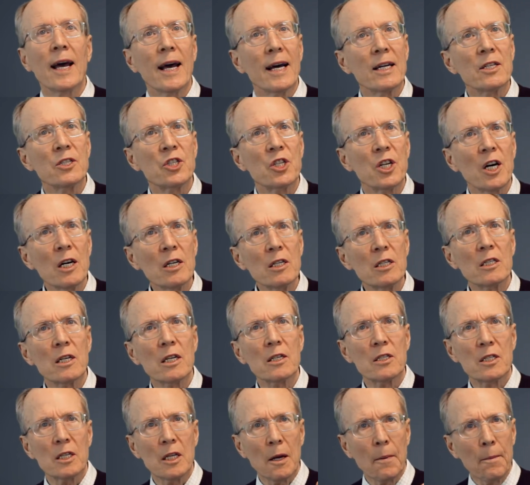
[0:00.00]
And just
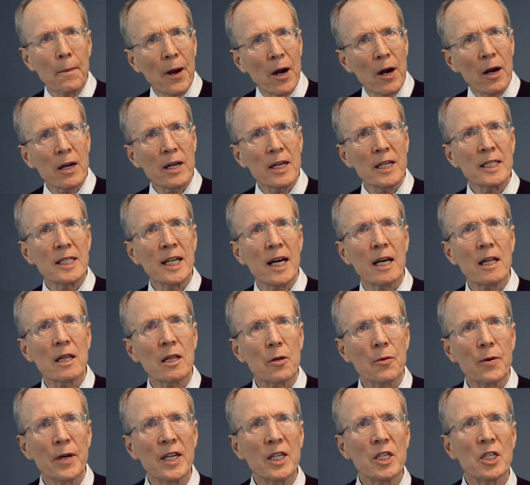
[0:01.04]
as the American
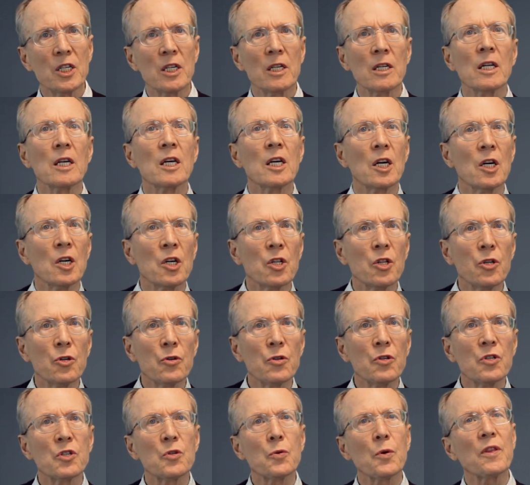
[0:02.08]
Declaration
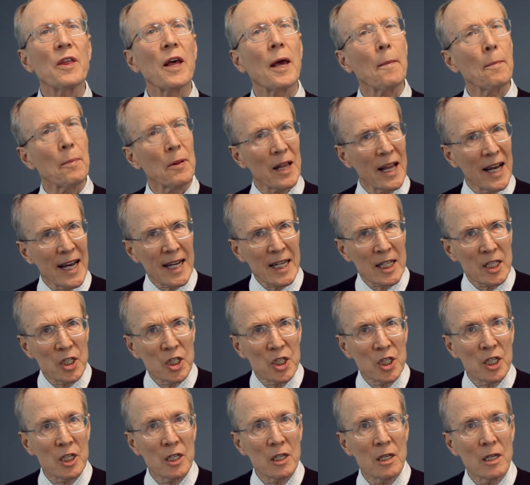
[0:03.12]
concludes with a
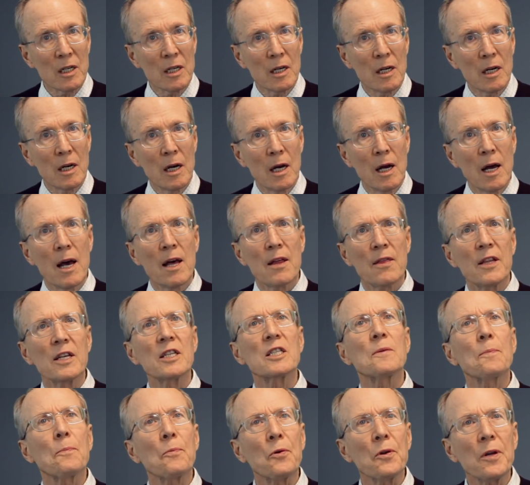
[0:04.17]
pledge,
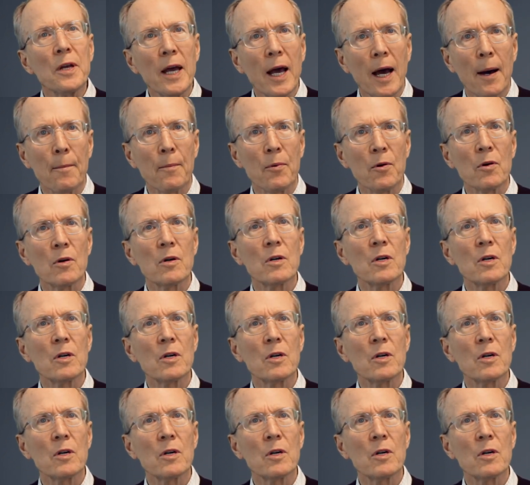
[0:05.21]
this preamble